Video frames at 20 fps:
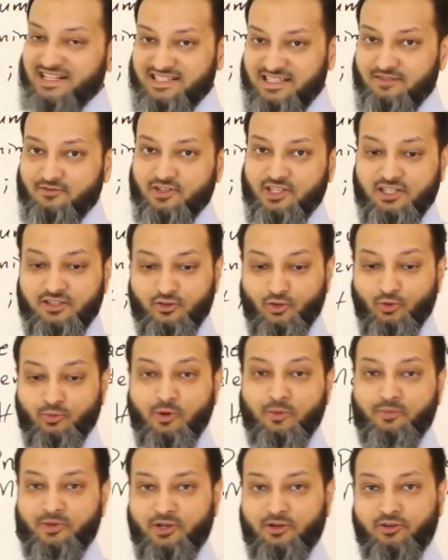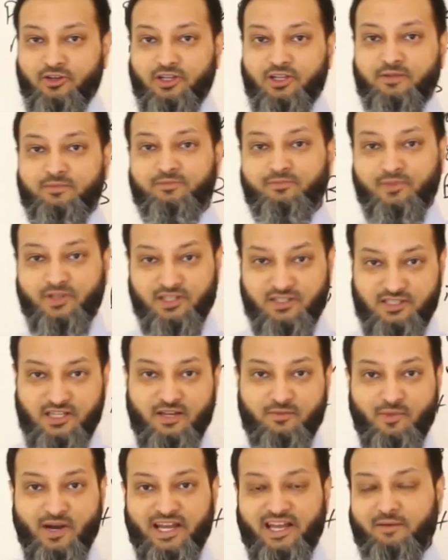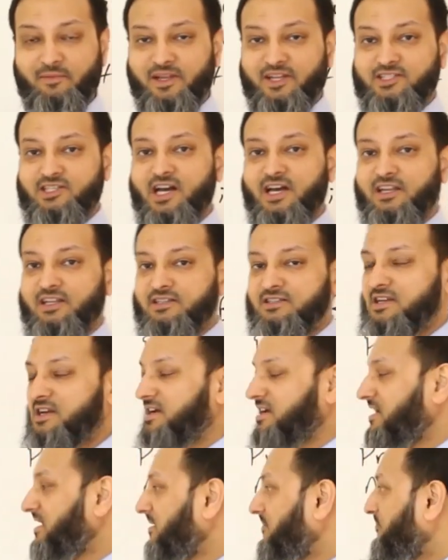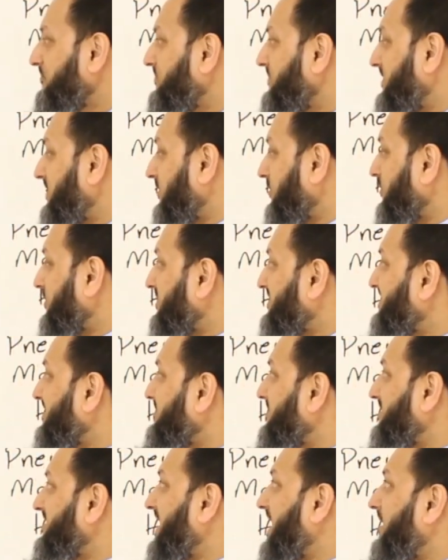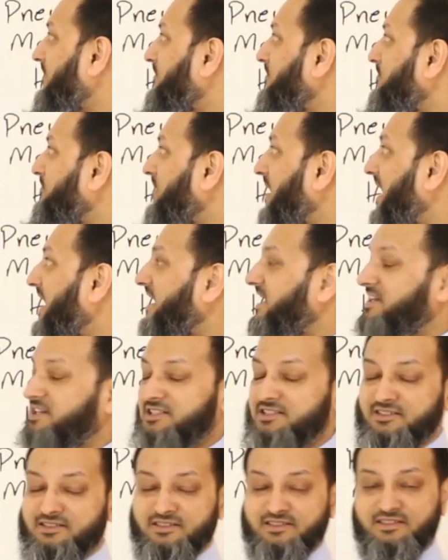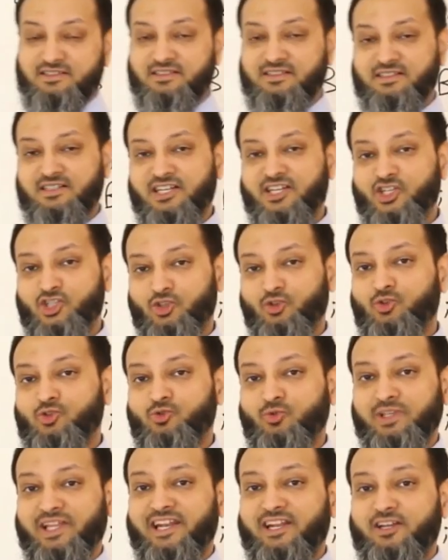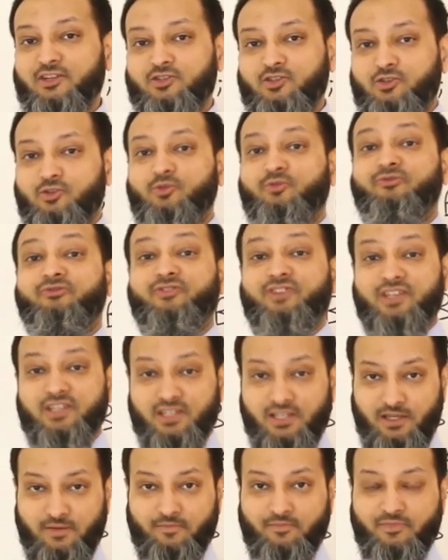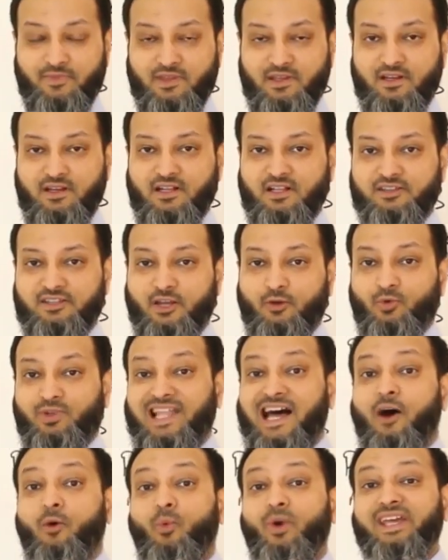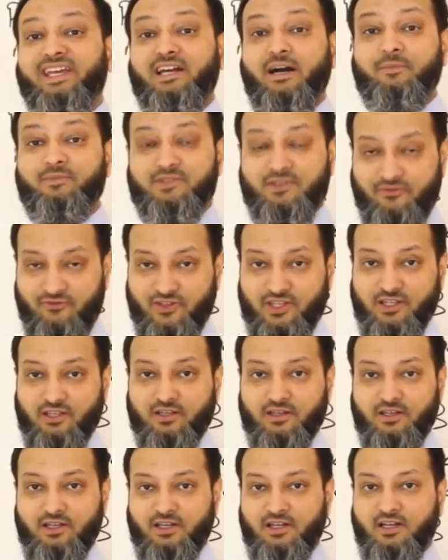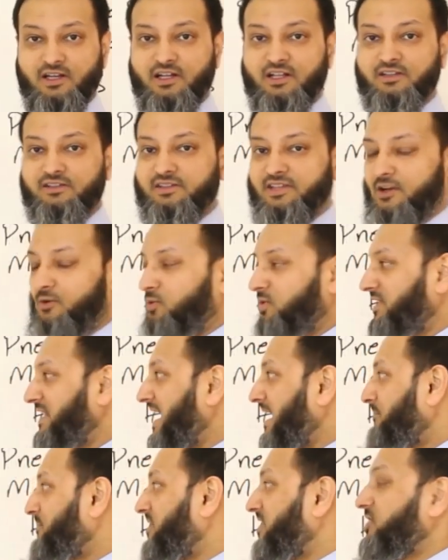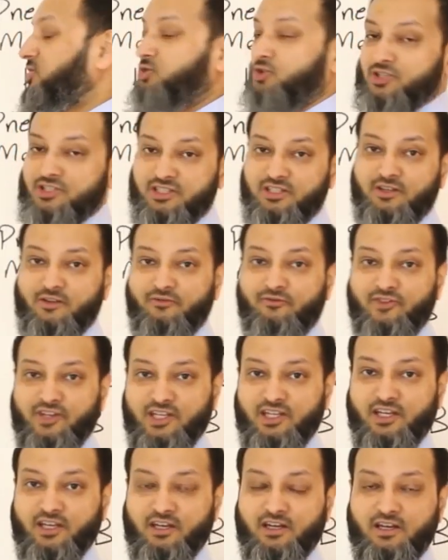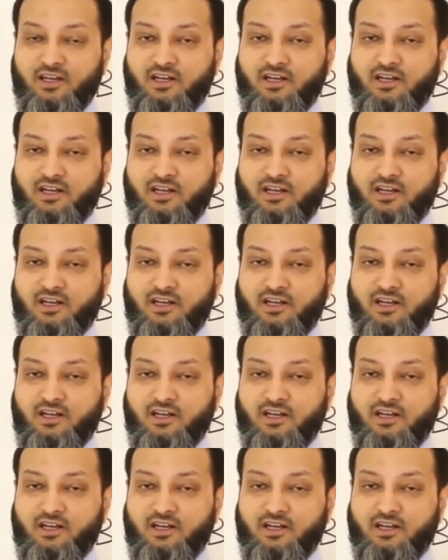activity in the newborn period because they might have meningitis, they'll exhibit that by issues related to feeding. They will not wake up to feed. They will not be interested in feeding.